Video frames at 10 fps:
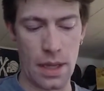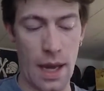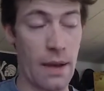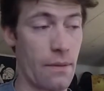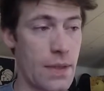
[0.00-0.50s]

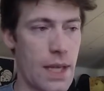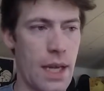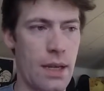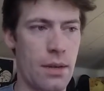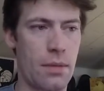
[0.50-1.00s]
I have
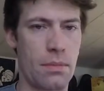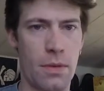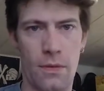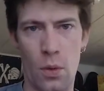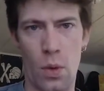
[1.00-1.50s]
said
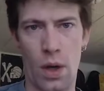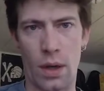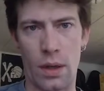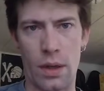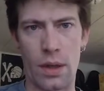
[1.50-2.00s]
before,
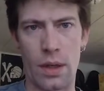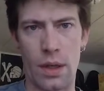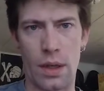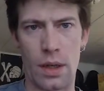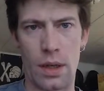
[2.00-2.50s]

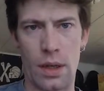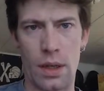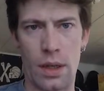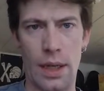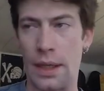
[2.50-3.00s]

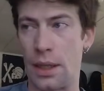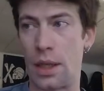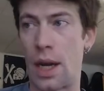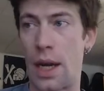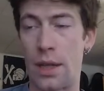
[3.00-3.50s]
like,
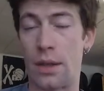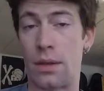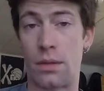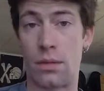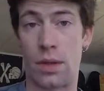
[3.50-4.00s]

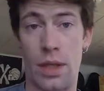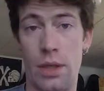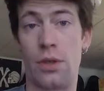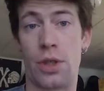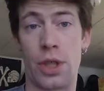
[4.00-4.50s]
either
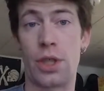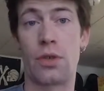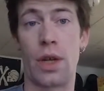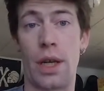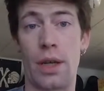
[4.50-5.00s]
get your shit
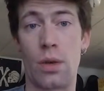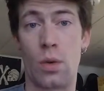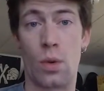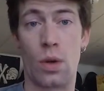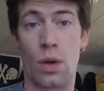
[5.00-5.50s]
straight
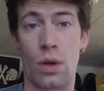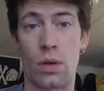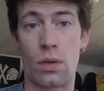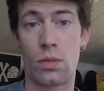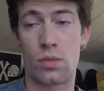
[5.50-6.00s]
or
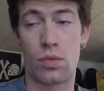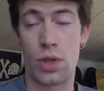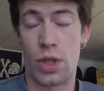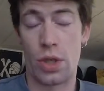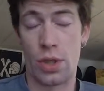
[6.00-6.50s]

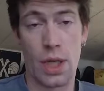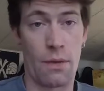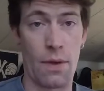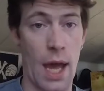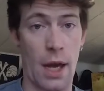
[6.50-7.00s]
consider
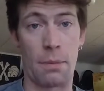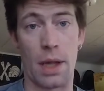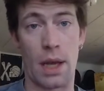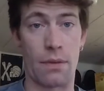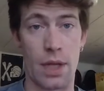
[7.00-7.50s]
yourself out of
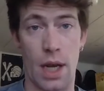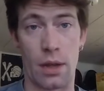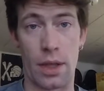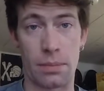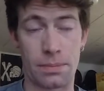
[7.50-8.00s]
my life entirely.